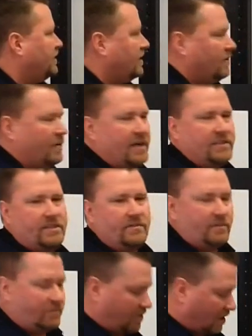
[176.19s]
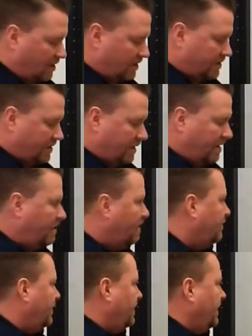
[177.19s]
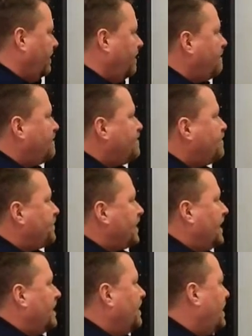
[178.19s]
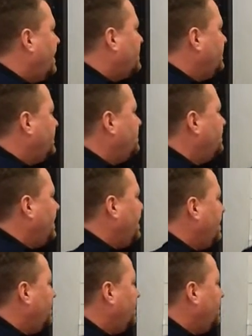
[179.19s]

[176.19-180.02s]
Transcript: aggressive or volatile of the indexes being